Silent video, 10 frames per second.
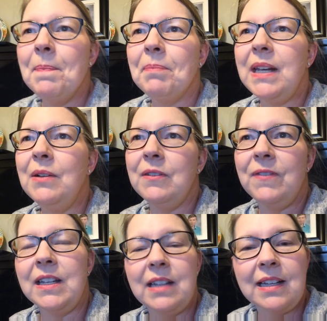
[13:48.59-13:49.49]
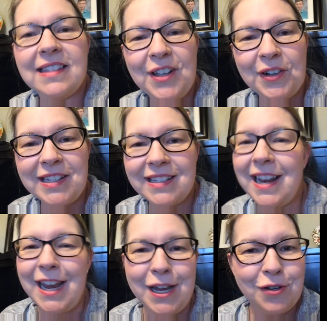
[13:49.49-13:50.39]
but it would fit nicely on a
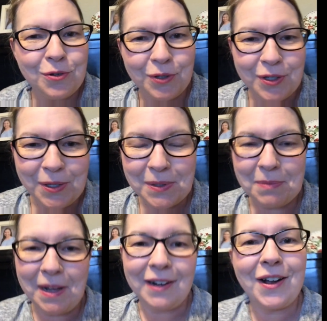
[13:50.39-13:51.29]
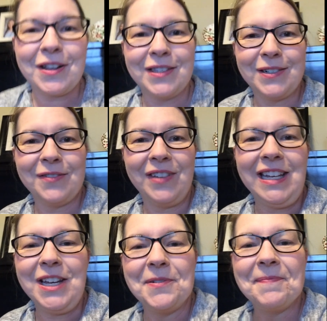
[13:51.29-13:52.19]
stage or some kind of concert
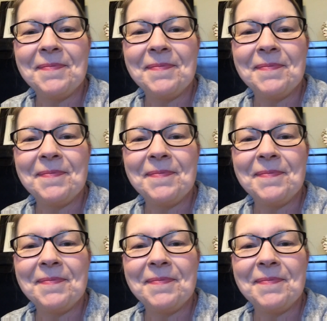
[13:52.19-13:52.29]
venue.